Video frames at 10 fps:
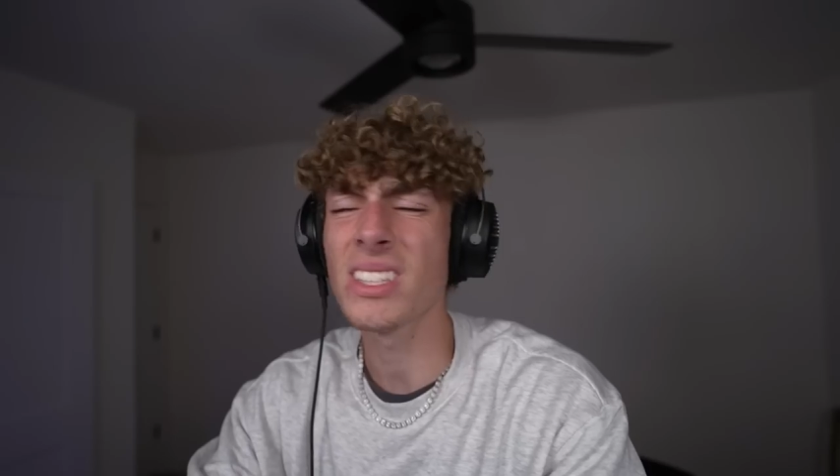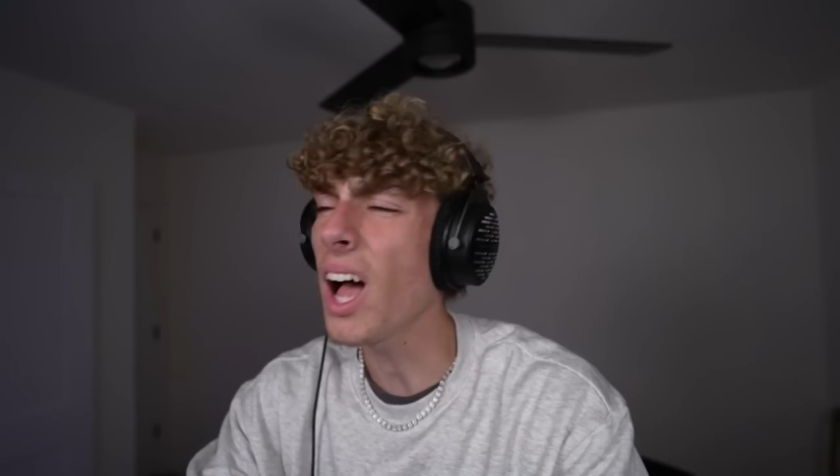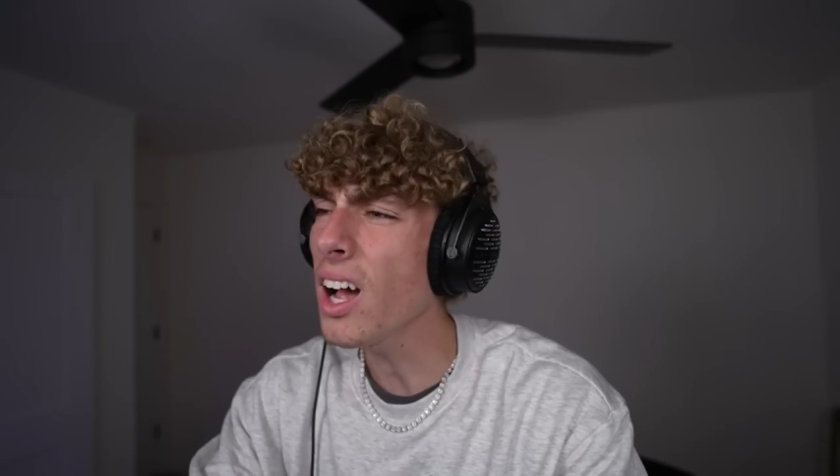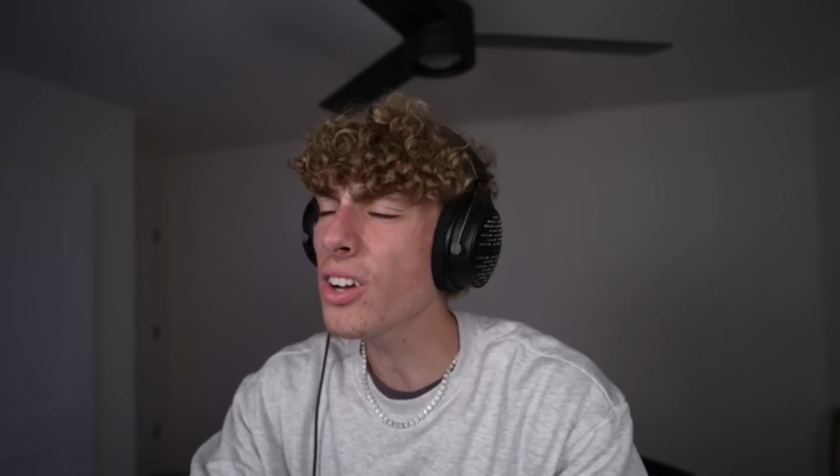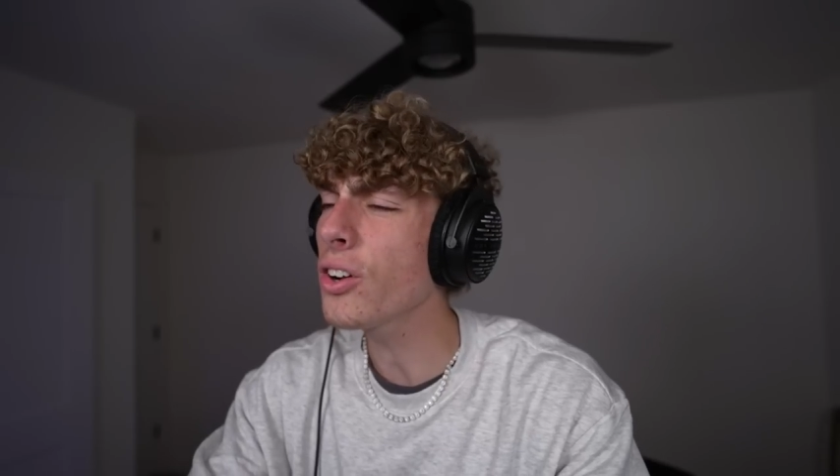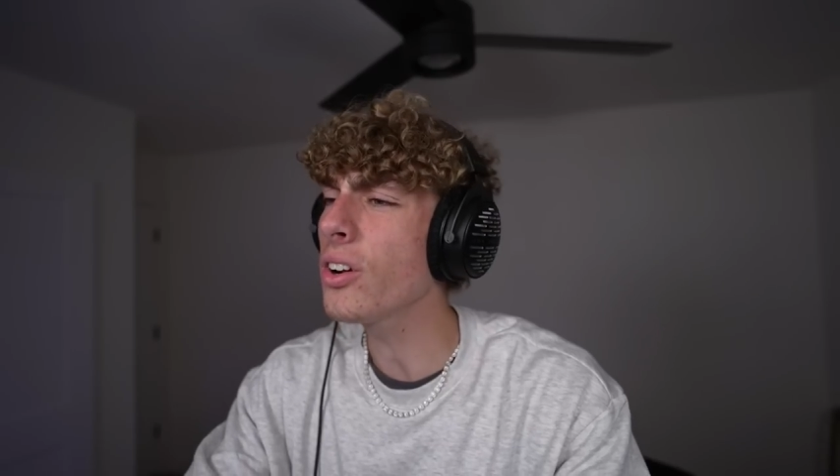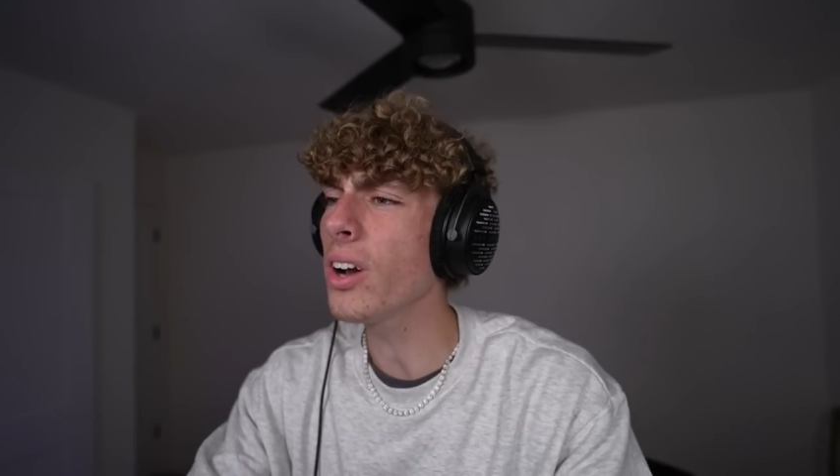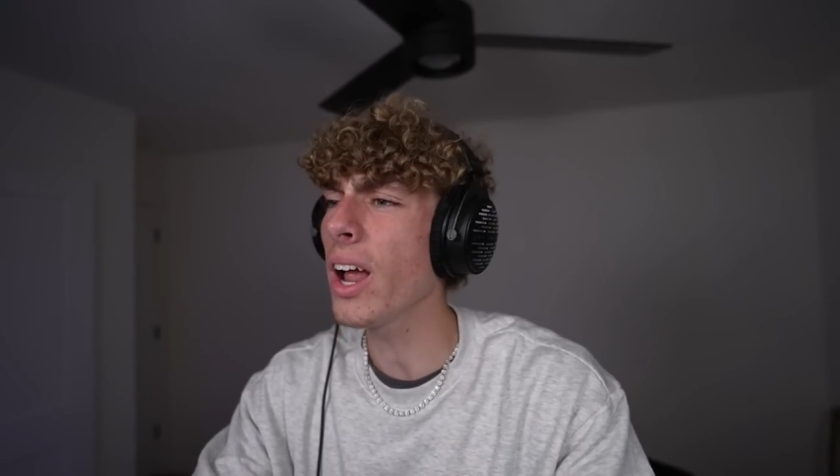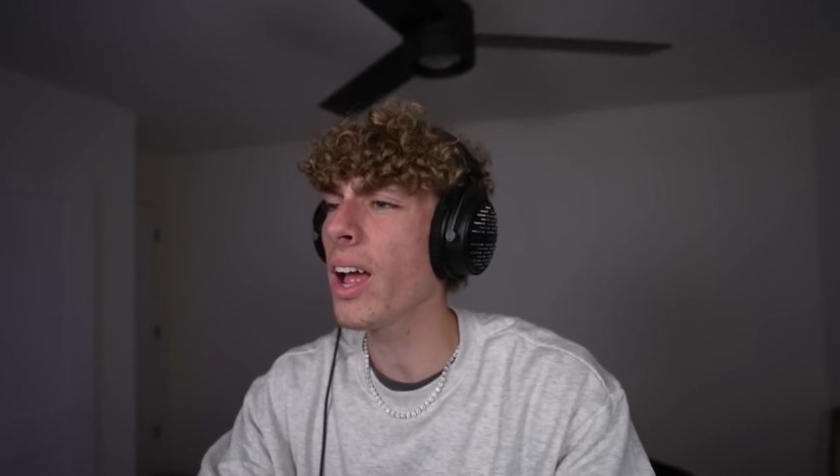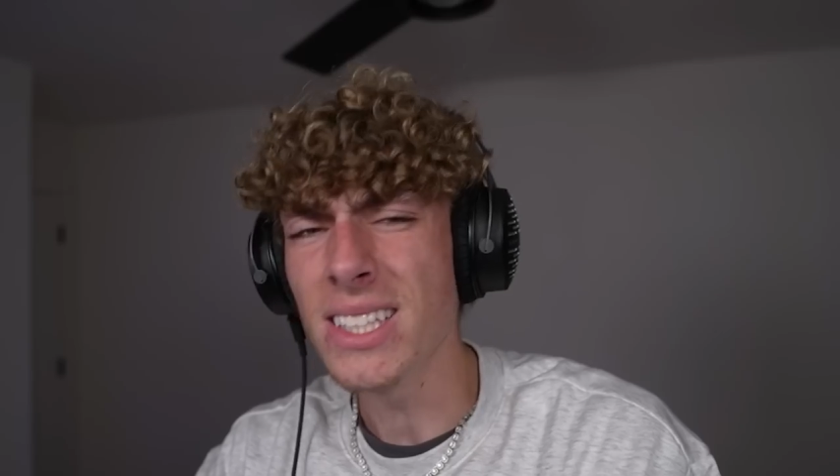
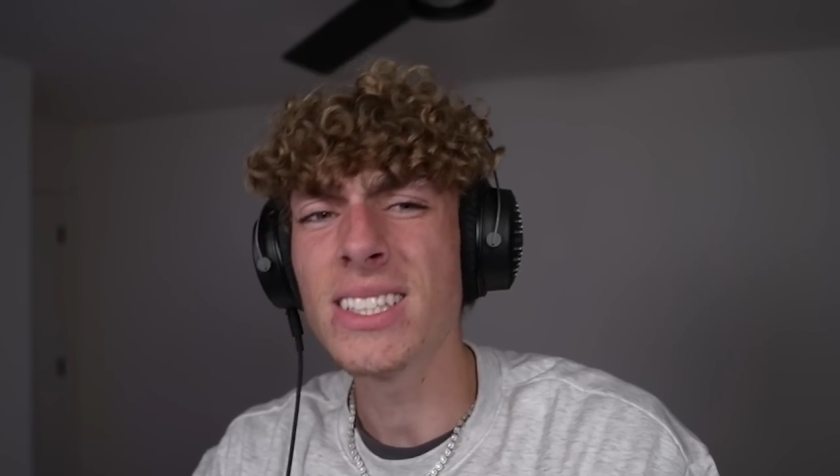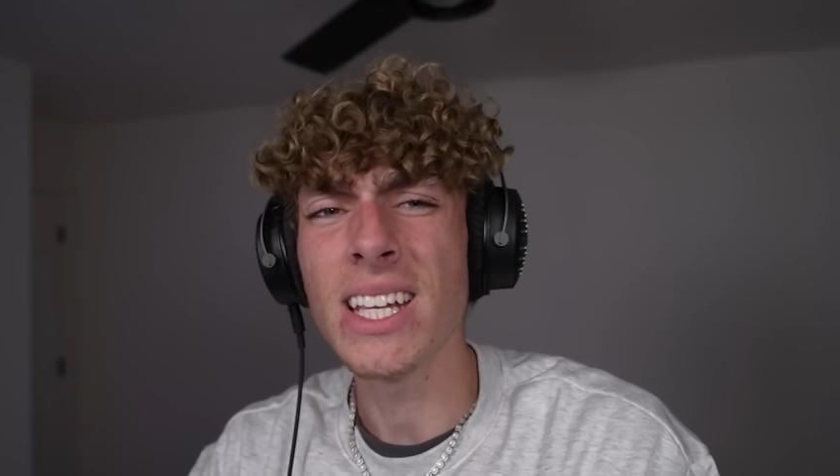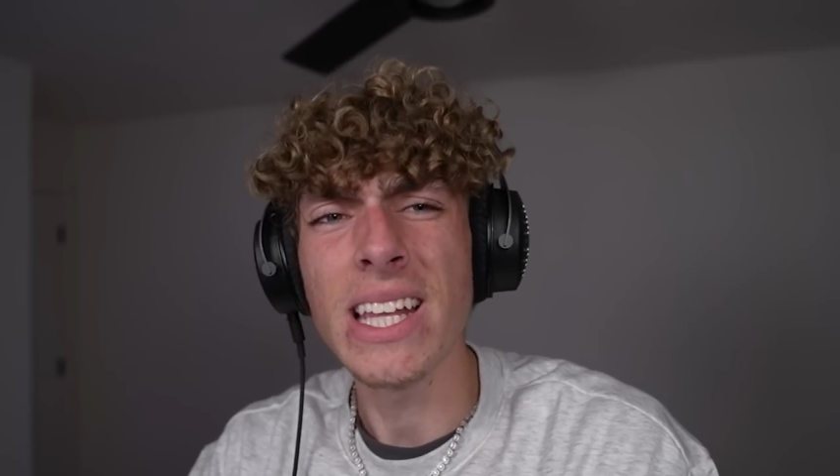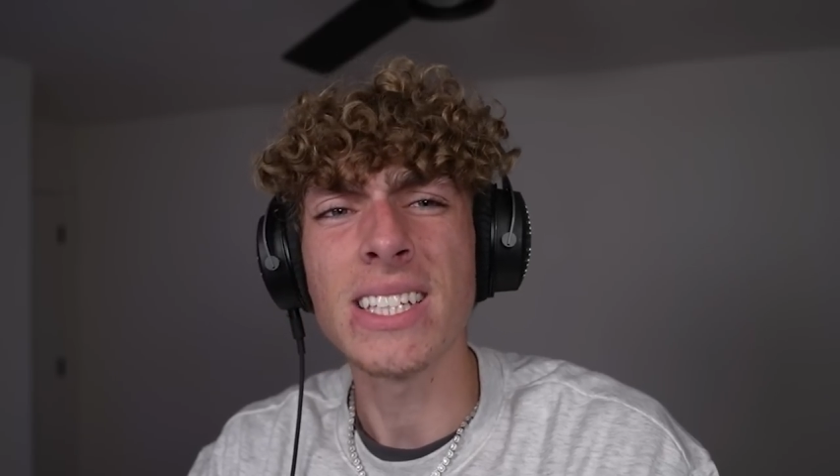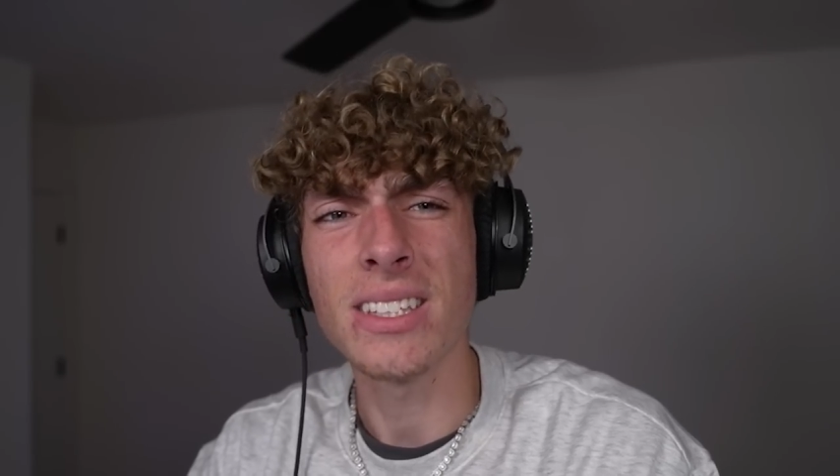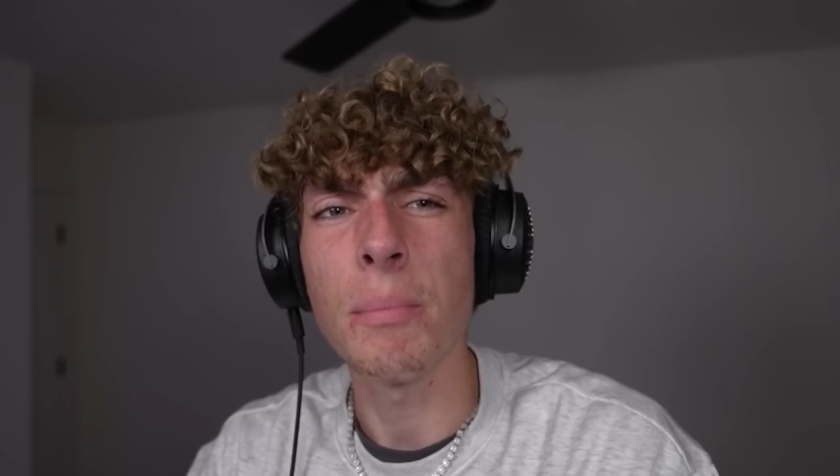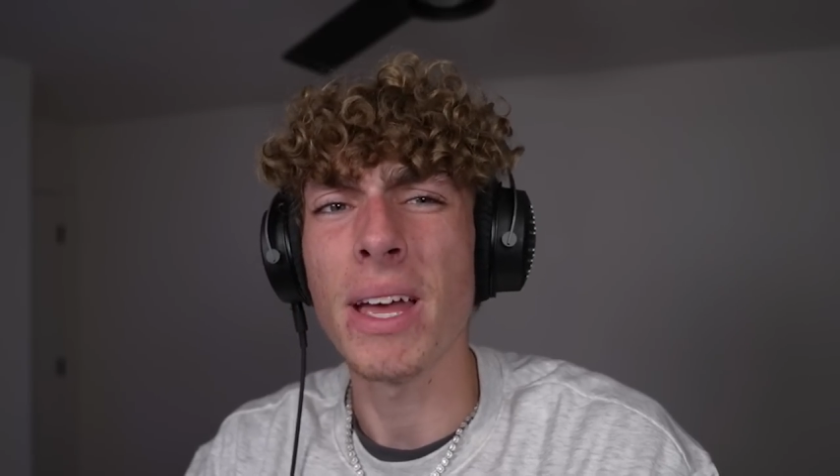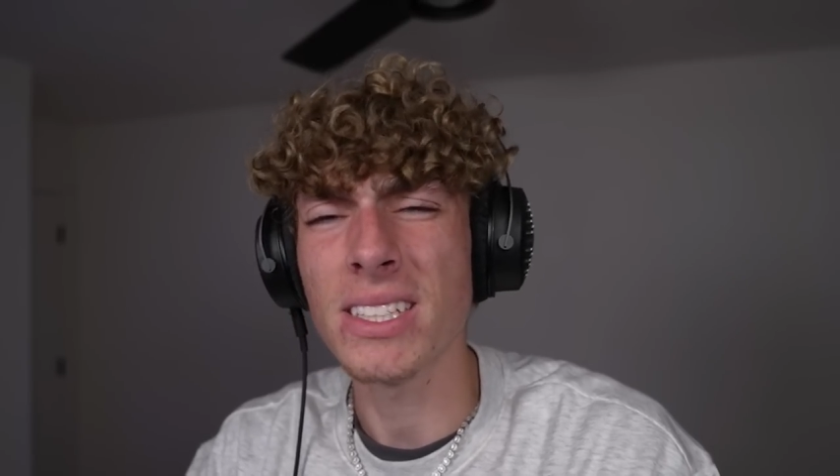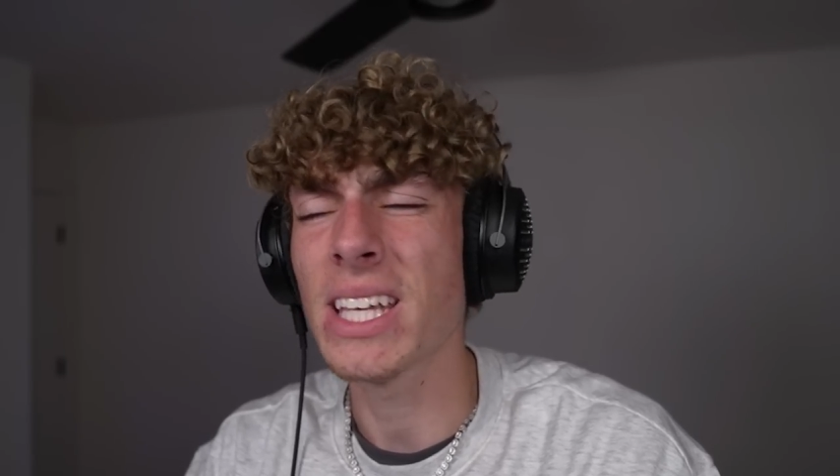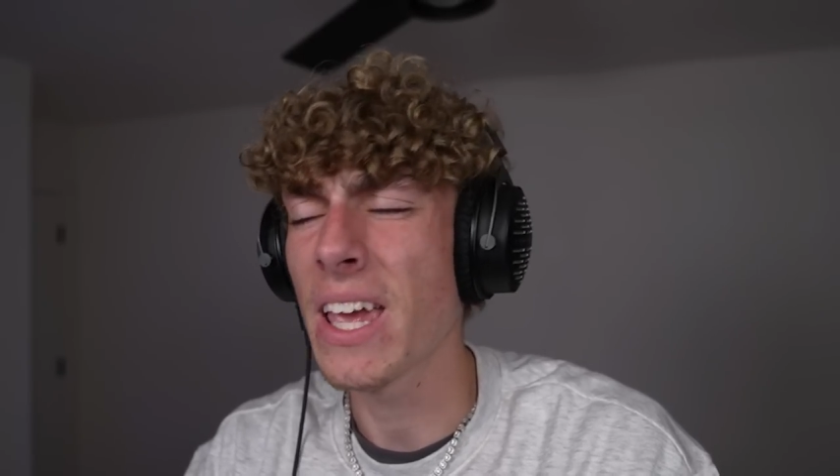Soccer, I'd say that's the
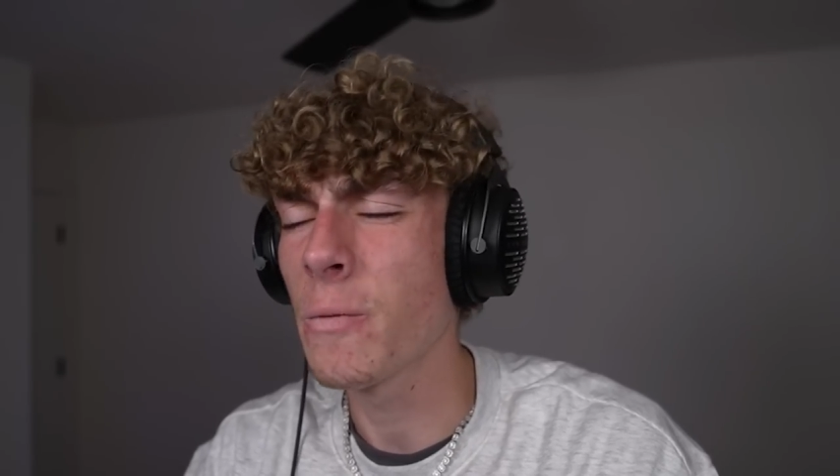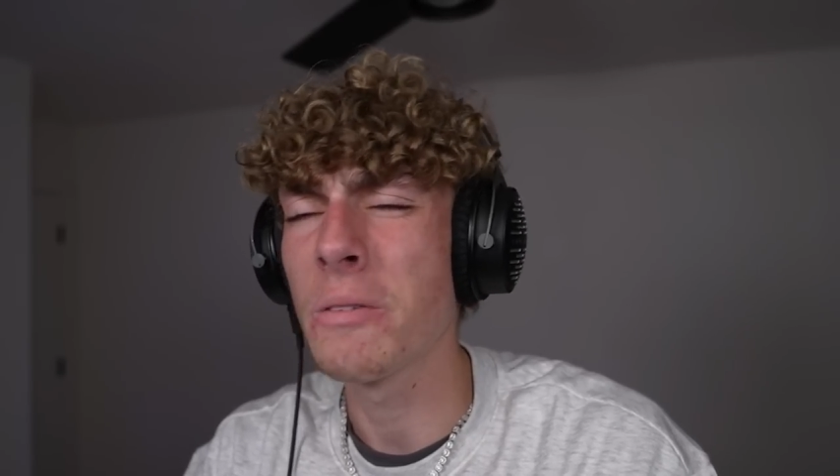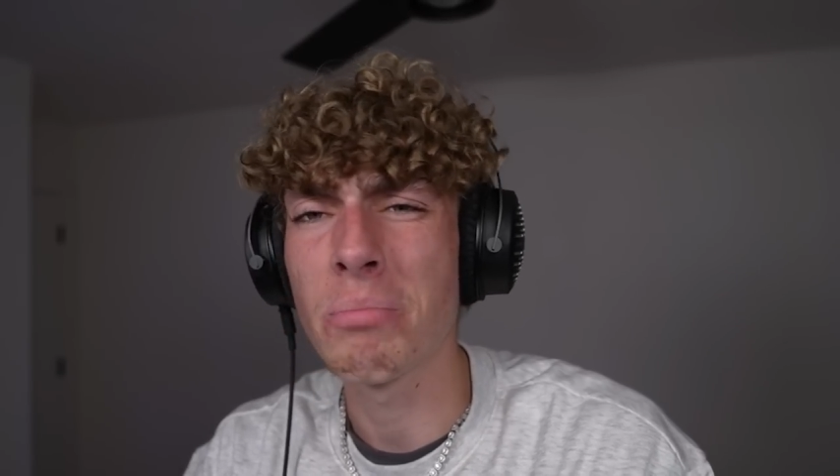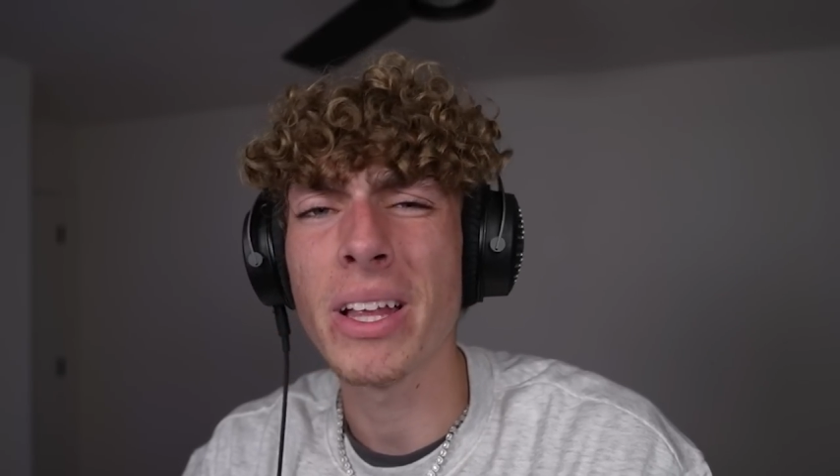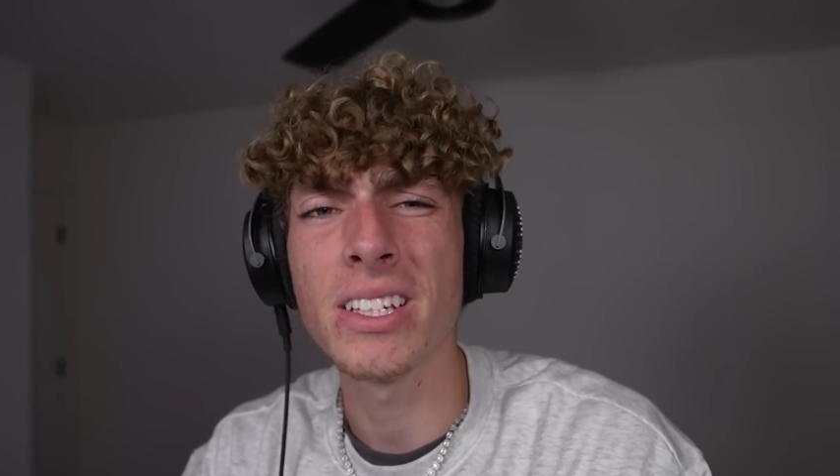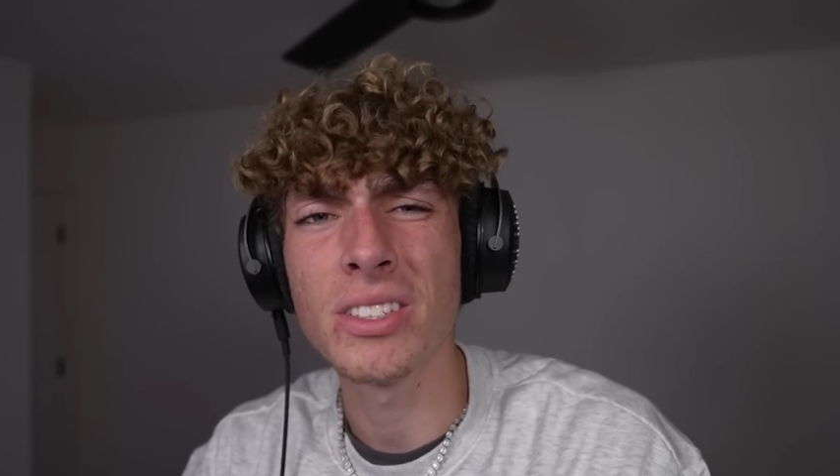best game we've played